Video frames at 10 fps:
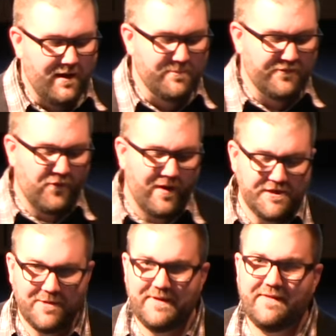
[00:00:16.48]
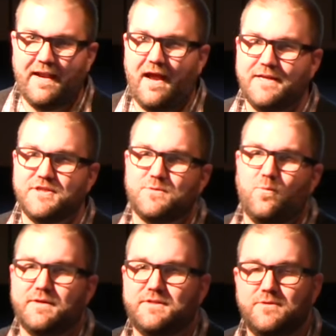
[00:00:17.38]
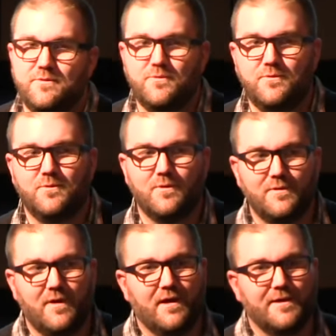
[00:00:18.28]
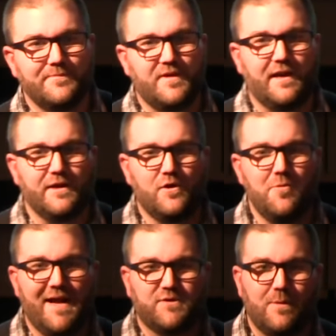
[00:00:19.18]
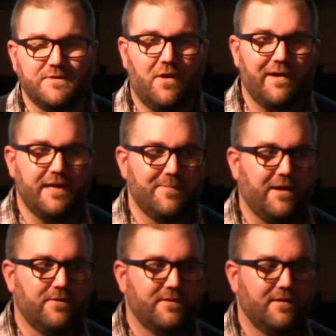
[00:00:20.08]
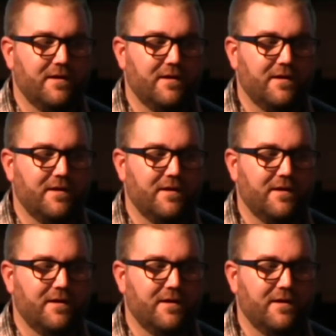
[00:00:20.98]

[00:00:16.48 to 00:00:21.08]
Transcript: before I jump into that, I just want to um, kind of go back to what we were talking about,